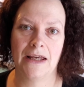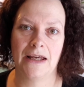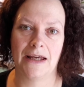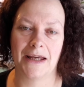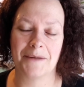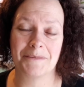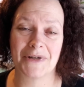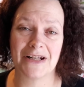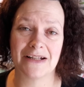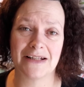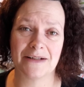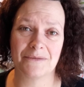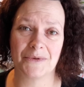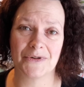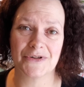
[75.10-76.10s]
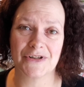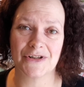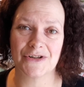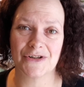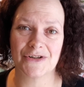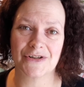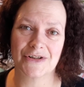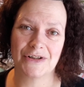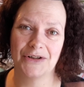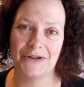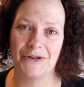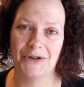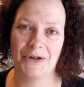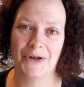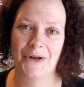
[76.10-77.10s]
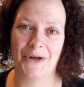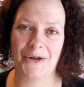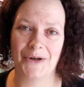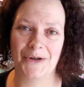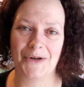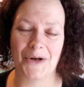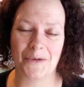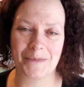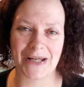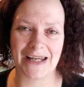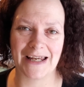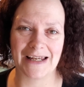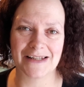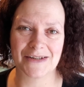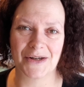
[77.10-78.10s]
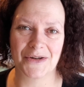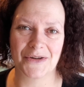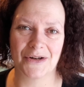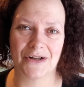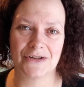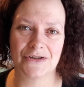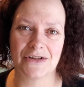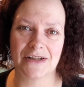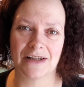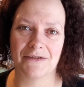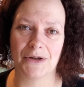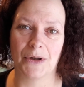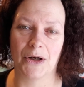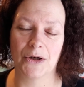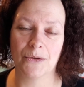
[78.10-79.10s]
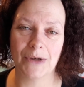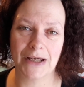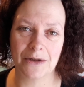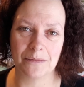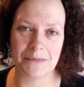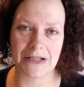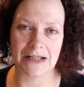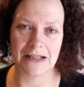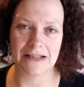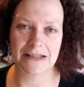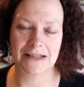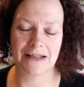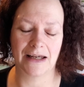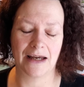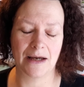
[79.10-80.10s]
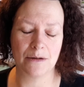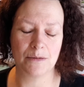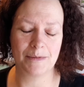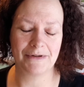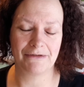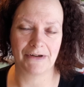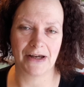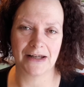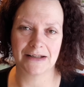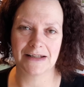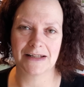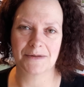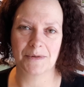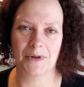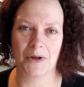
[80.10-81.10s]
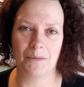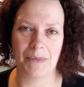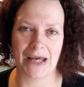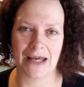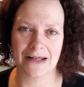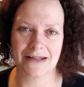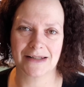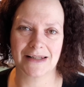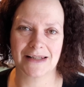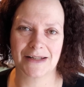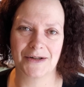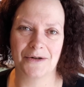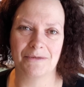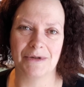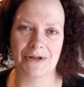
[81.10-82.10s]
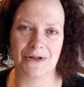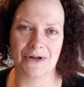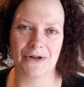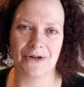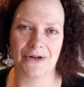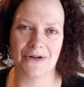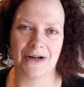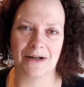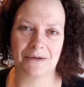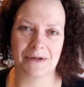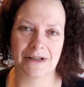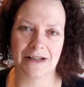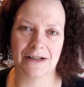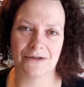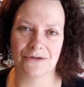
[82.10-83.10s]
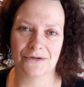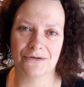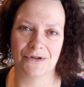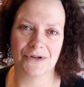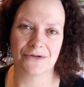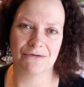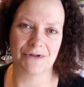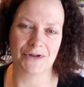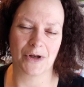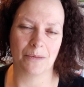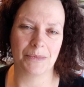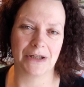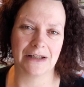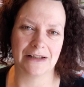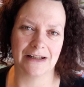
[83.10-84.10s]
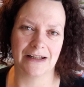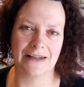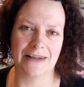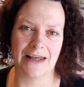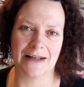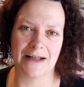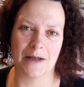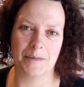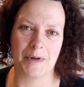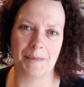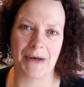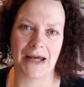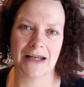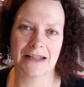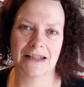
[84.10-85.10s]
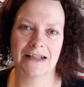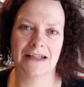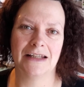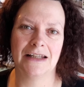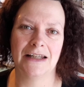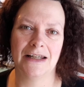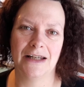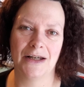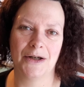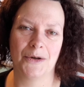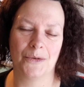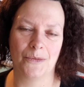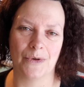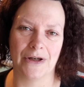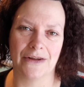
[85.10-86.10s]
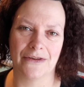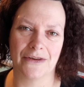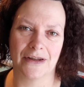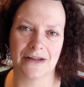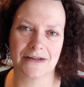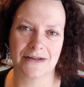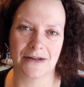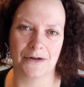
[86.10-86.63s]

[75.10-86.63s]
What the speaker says: But I didn't want to just not be here, so I thought I'd just give you a quick update. I will be fine, this will all pass, the snow will go, I will get good grocery shopping, and then I'll be back with